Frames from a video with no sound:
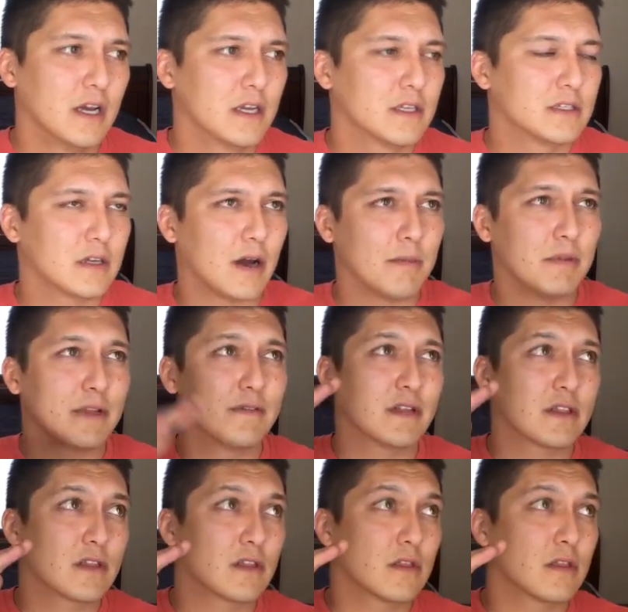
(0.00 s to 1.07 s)
So I believe
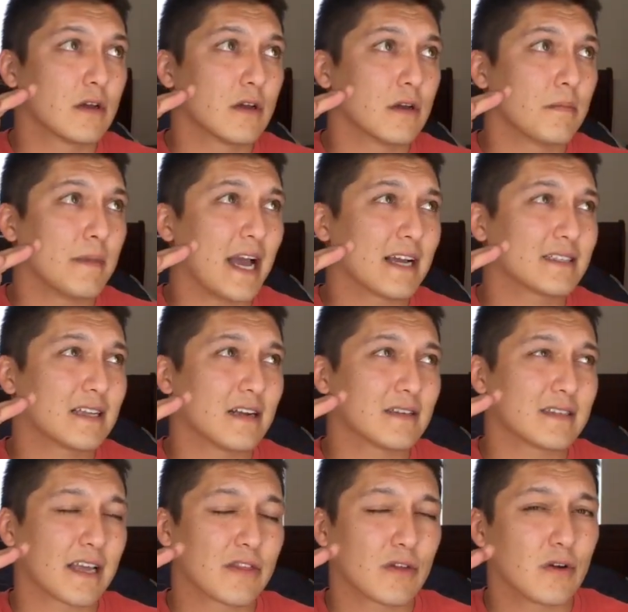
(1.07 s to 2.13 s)
that the max out is
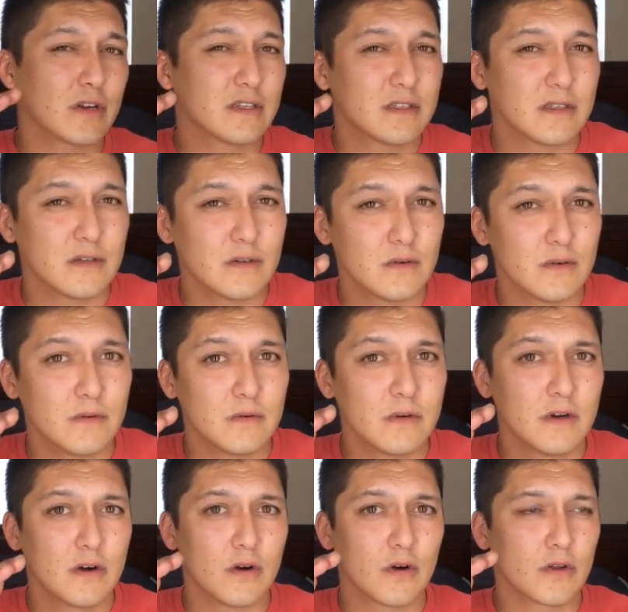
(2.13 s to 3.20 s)
like 32
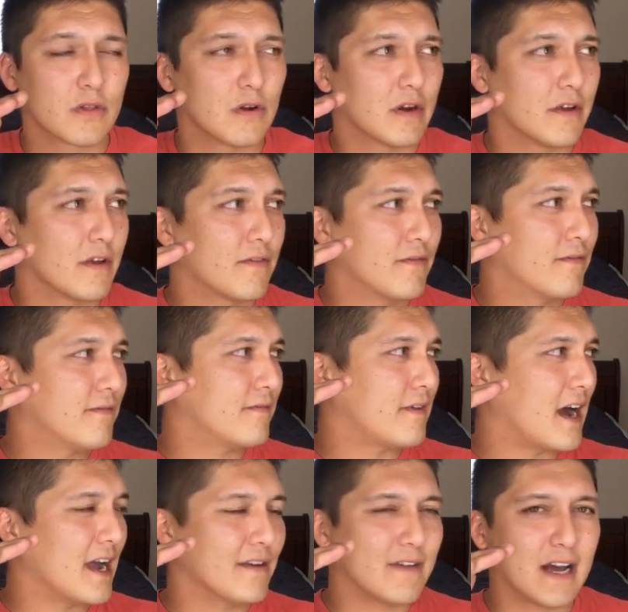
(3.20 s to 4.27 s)
or
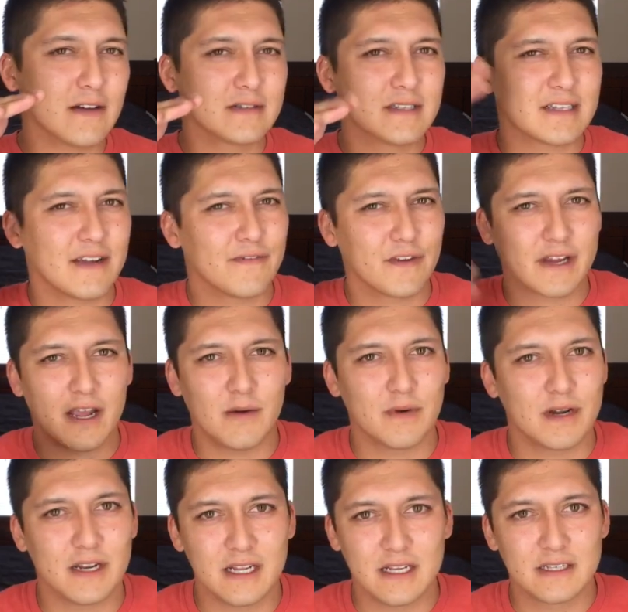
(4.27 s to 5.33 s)
35 ounces. I forget
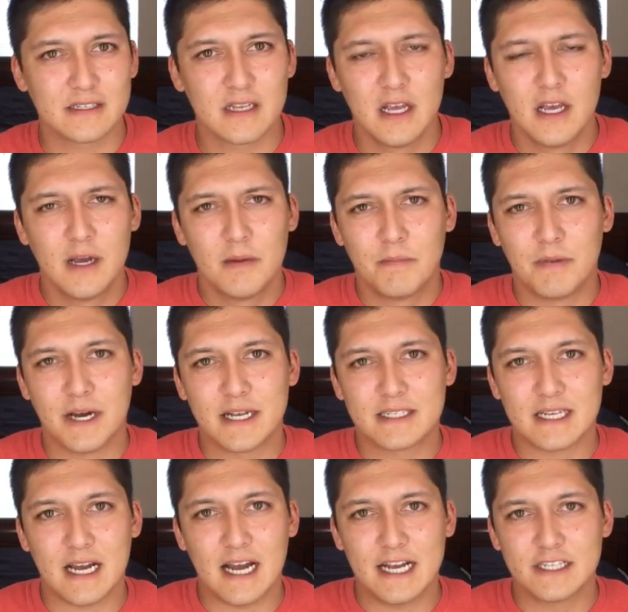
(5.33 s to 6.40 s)
what it is. But
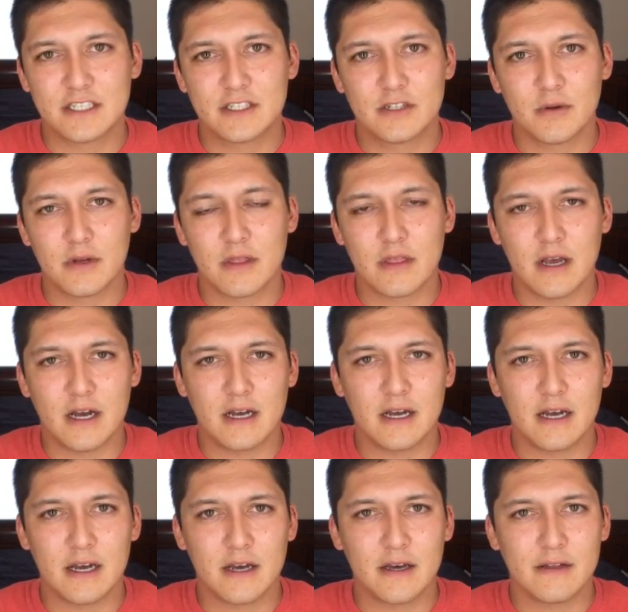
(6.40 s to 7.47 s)
I just do
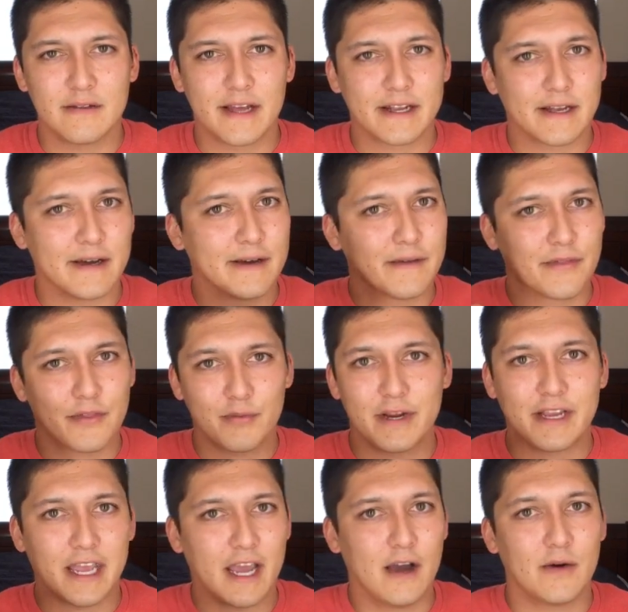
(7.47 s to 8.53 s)
a three
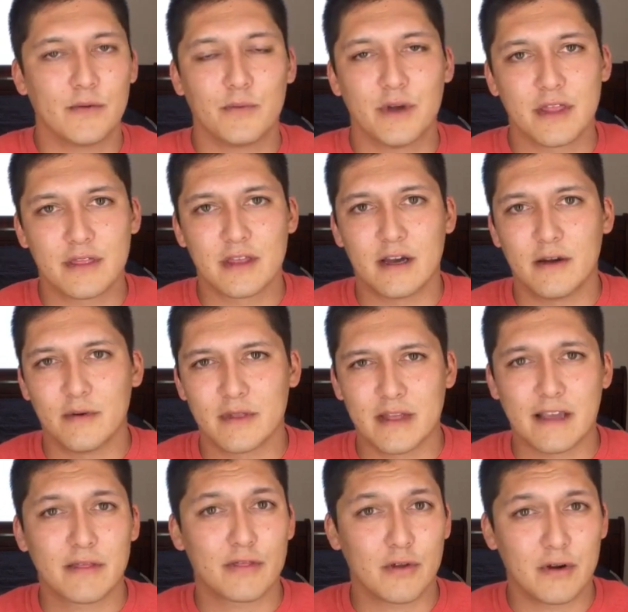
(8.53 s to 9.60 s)
count with
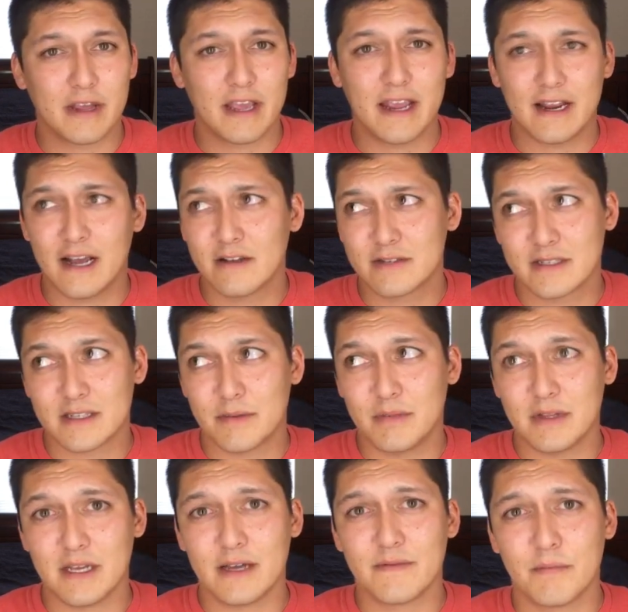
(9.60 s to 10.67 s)
like 38 ounces, I
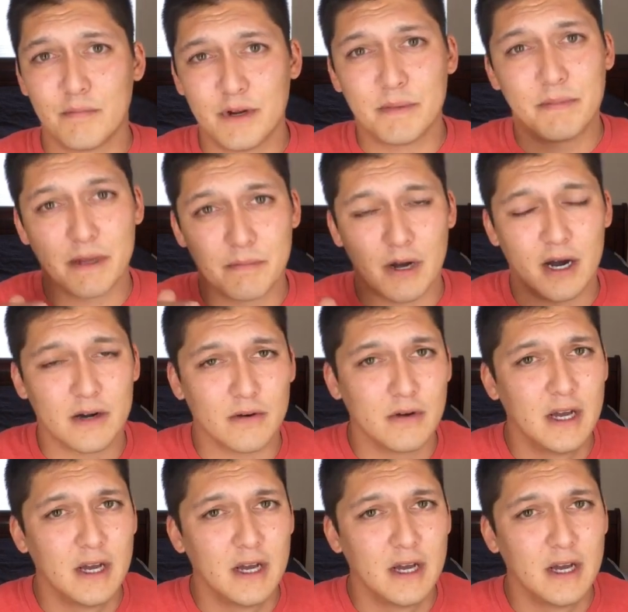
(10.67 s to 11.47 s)
believe. Pretty big bottle.